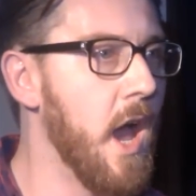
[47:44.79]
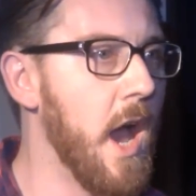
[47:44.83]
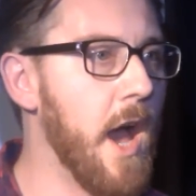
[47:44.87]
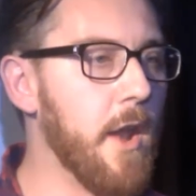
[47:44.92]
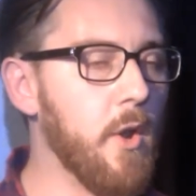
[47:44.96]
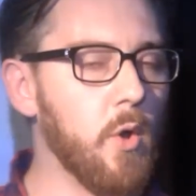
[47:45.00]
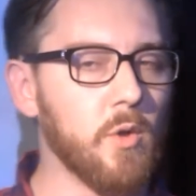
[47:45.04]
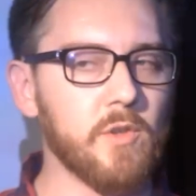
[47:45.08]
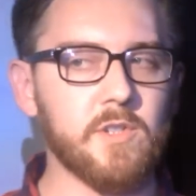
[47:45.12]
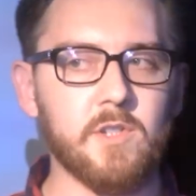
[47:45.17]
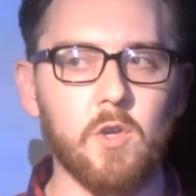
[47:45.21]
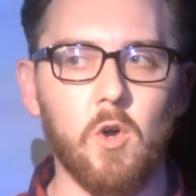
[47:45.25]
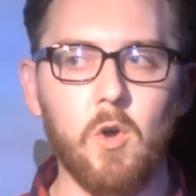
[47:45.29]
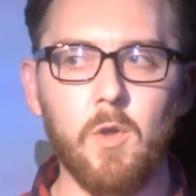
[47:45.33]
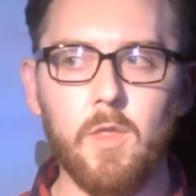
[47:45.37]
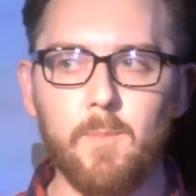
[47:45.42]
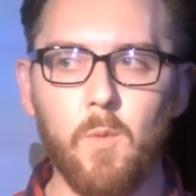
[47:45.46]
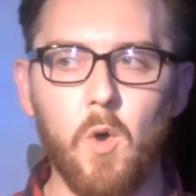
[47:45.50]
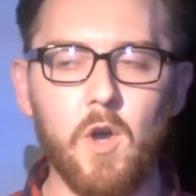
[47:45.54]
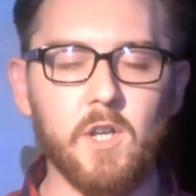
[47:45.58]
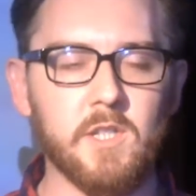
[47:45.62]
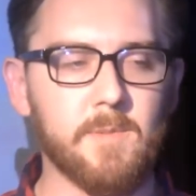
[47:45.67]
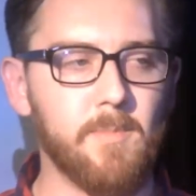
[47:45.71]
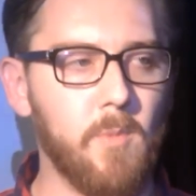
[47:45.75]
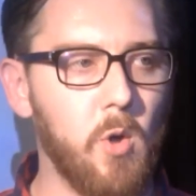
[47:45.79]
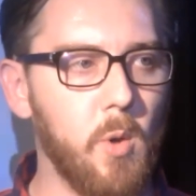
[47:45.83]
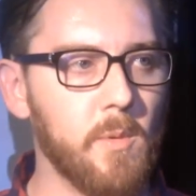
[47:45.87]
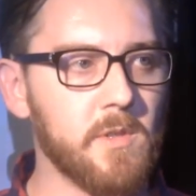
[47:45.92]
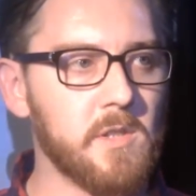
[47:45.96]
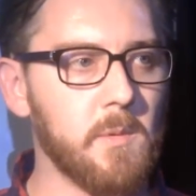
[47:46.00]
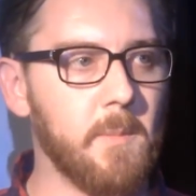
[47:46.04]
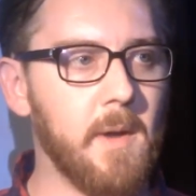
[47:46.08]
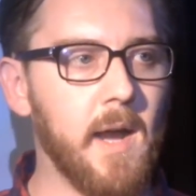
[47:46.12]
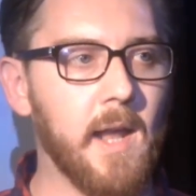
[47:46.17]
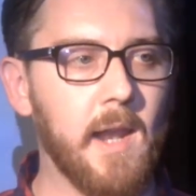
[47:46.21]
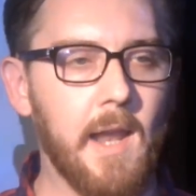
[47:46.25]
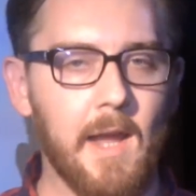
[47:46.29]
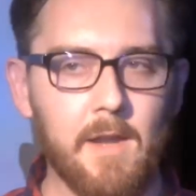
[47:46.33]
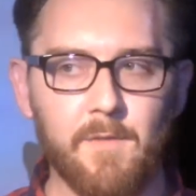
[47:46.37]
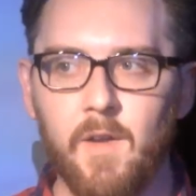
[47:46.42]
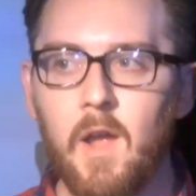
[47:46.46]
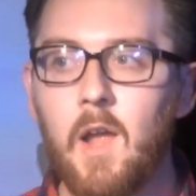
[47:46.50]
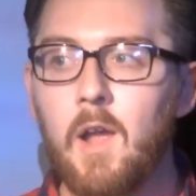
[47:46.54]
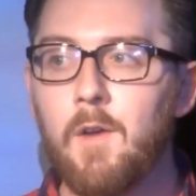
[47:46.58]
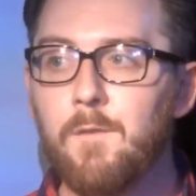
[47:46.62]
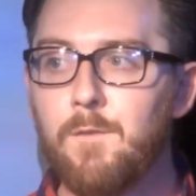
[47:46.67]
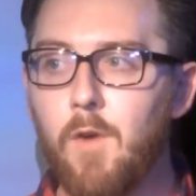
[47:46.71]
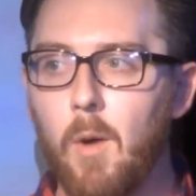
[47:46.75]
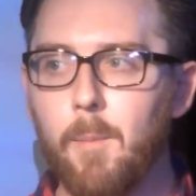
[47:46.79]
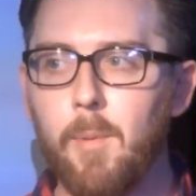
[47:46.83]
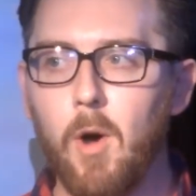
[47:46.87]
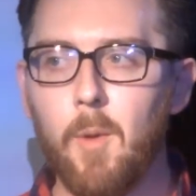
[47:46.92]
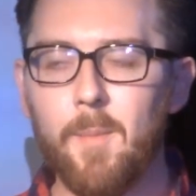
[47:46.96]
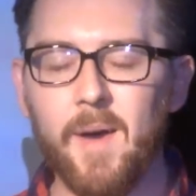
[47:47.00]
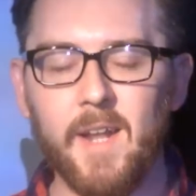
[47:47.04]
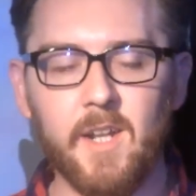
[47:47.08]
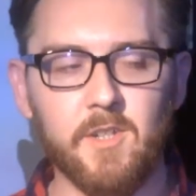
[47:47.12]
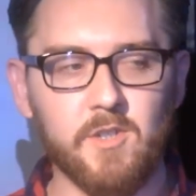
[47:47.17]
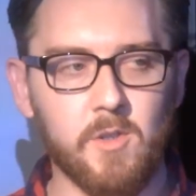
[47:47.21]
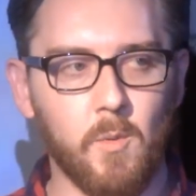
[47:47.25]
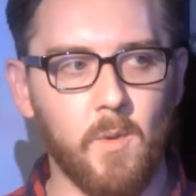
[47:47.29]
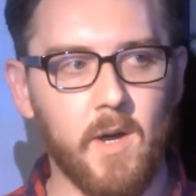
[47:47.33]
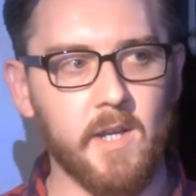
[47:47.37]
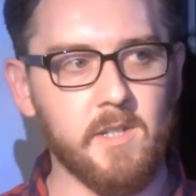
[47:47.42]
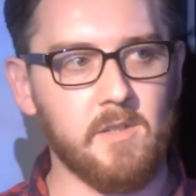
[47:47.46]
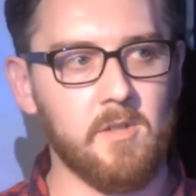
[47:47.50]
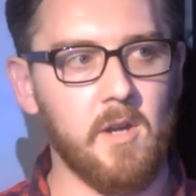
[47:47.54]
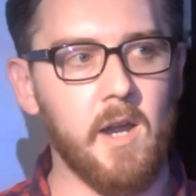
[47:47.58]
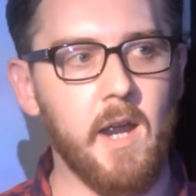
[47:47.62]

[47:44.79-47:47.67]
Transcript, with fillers: and also the worst moments of my life, football manager-wise.